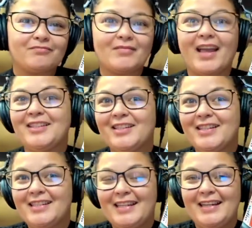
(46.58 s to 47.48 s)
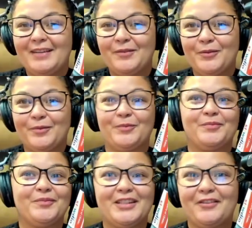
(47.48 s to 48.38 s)
as you can see,
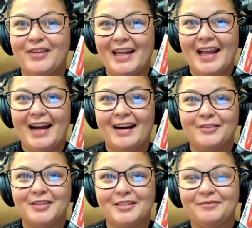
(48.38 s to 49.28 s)
different layout.